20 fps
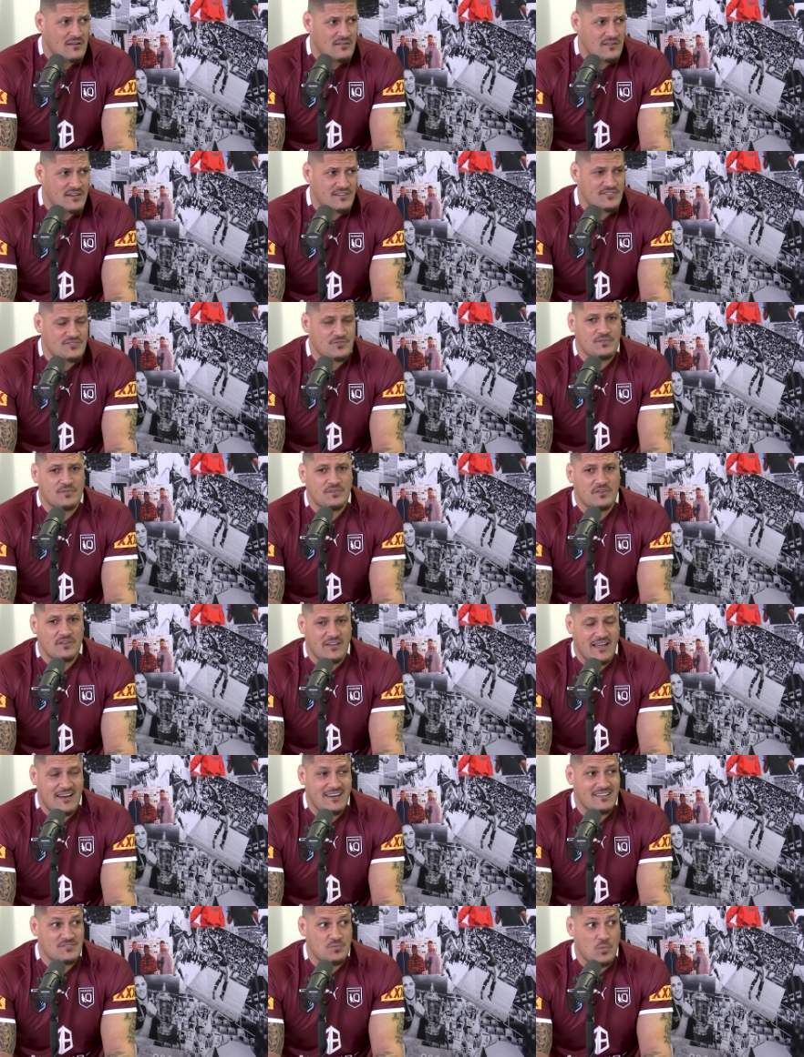Then
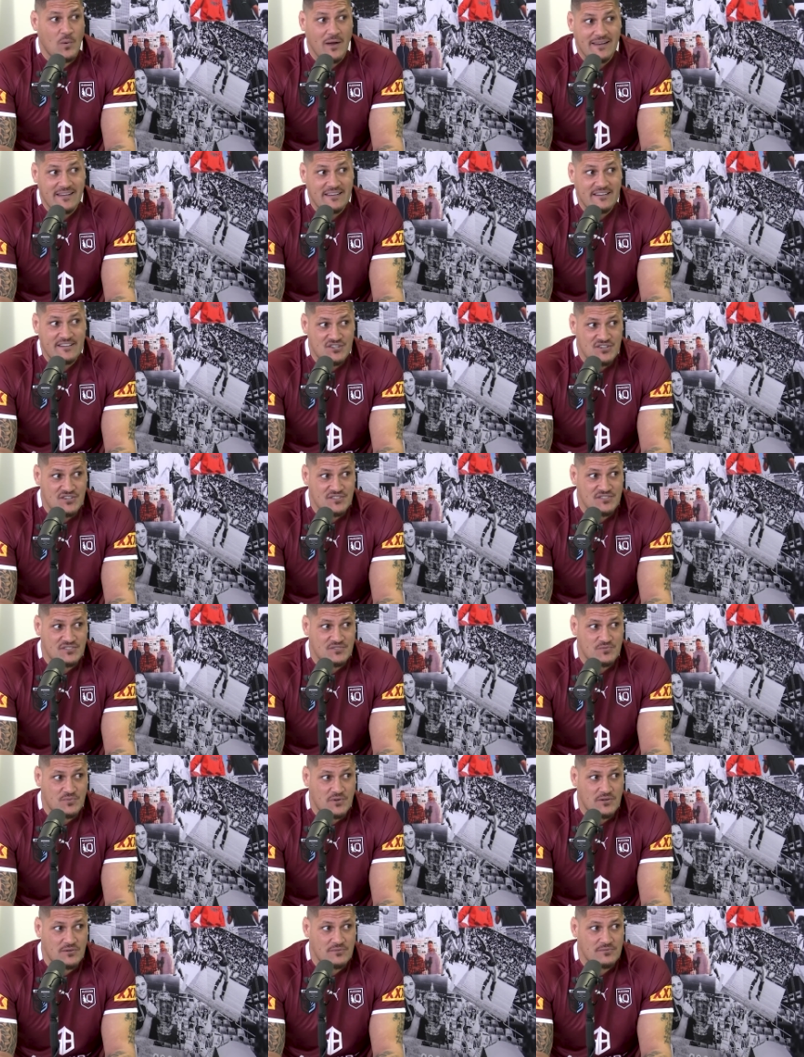and it's wet conditions as
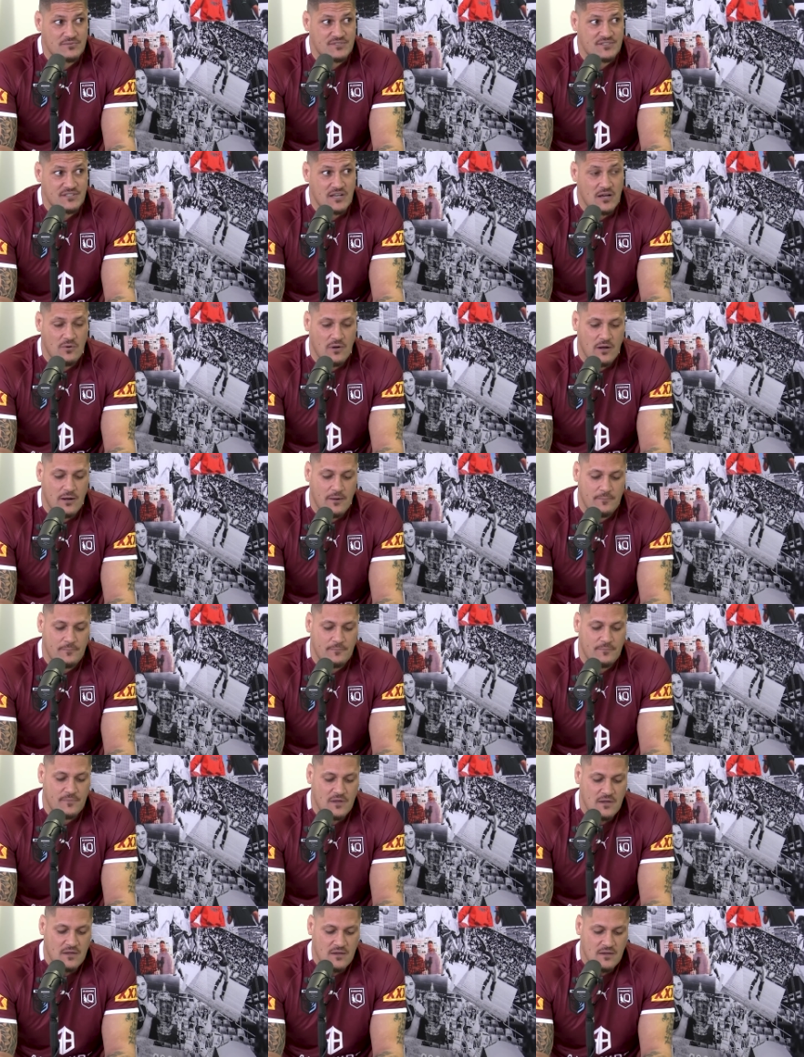well.
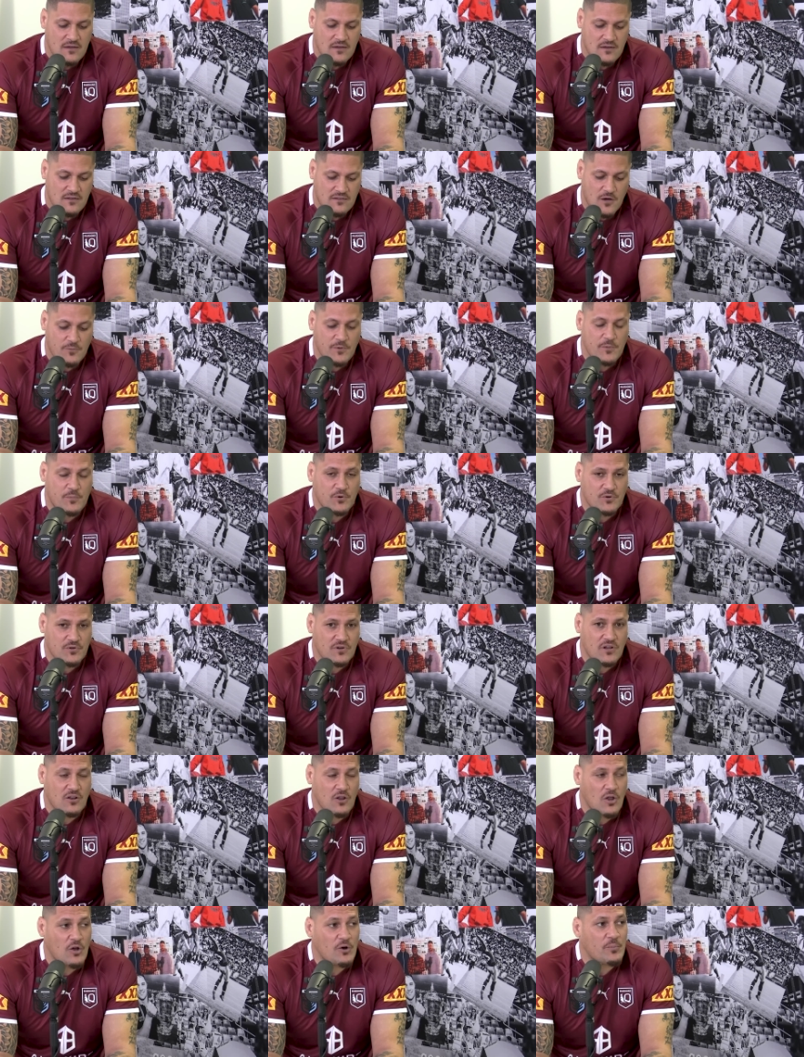So they'll be putting a
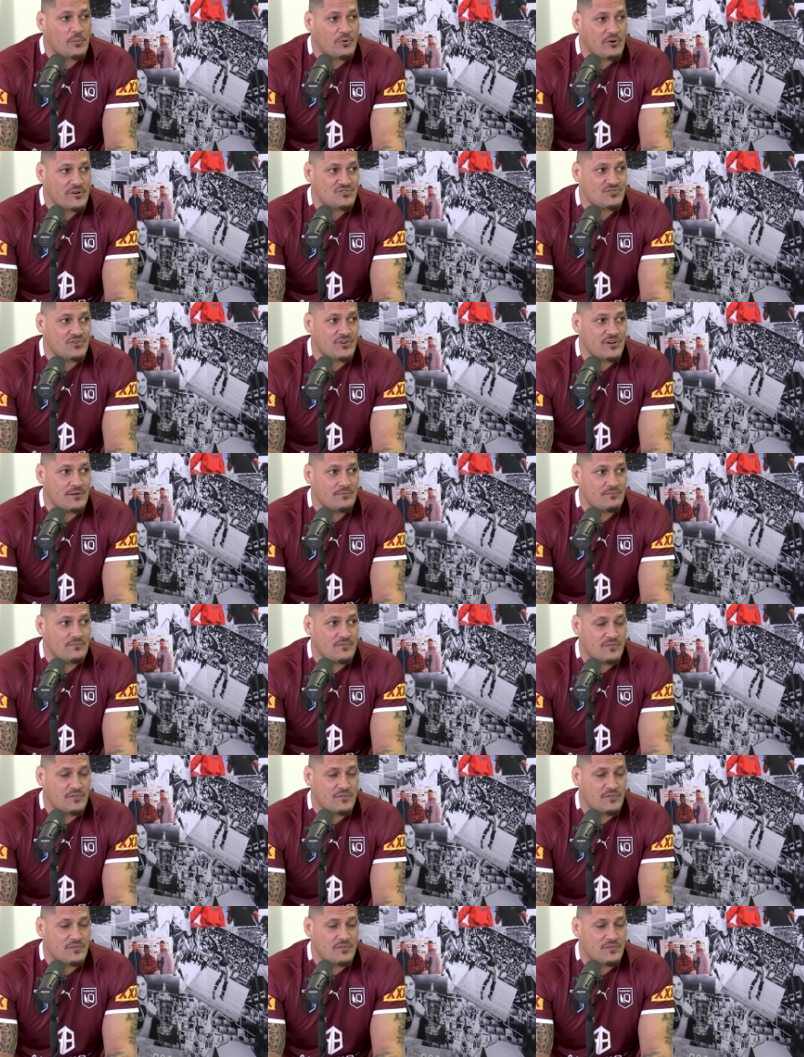lot of pressure on him.